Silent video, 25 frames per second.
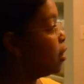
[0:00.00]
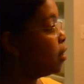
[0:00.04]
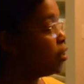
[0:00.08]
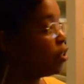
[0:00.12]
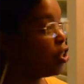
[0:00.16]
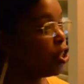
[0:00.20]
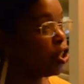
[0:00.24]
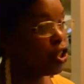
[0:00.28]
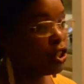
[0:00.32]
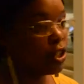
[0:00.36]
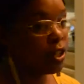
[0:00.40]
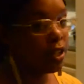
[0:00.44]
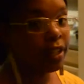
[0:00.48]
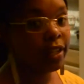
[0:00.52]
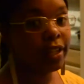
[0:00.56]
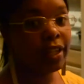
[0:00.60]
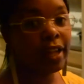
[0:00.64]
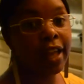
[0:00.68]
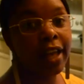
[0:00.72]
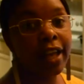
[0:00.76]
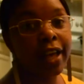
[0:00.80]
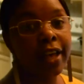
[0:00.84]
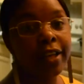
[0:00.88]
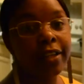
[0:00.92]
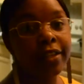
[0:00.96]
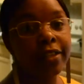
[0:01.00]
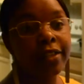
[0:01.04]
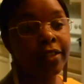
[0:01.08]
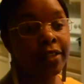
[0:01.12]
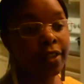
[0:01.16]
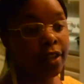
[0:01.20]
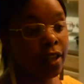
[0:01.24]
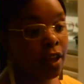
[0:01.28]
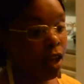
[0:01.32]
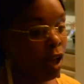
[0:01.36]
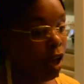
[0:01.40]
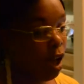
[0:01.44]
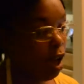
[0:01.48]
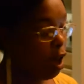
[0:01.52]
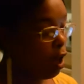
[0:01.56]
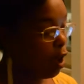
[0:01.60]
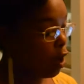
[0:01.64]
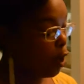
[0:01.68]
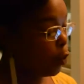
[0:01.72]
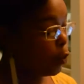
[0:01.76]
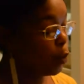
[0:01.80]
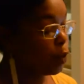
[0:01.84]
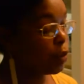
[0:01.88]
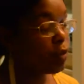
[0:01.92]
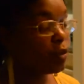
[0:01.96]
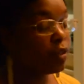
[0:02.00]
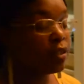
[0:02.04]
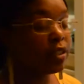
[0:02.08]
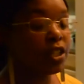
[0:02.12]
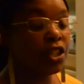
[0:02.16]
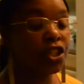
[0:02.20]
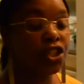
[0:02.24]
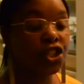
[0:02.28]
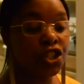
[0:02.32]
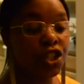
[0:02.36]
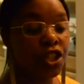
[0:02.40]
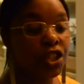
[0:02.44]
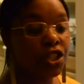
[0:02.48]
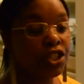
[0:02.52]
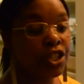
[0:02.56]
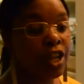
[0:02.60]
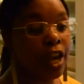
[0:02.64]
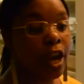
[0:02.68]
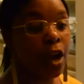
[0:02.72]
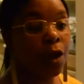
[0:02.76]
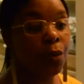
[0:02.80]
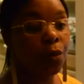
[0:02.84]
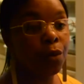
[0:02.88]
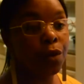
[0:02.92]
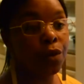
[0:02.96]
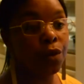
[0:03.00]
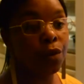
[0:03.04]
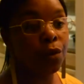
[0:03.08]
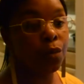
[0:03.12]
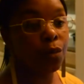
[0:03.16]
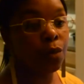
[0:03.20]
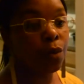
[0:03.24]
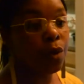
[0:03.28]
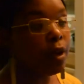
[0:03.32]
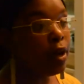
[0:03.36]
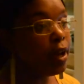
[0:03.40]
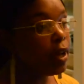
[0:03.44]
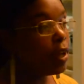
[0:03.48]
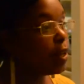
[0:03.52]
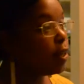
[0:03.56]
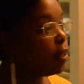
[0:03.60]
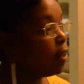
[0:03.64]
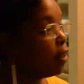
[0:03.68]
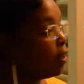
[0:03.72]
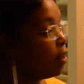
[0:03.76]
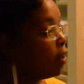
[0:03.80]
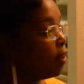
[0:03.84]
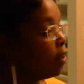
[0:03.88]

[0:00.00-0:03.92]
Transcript: teaching a class or teaching a child one-on-one,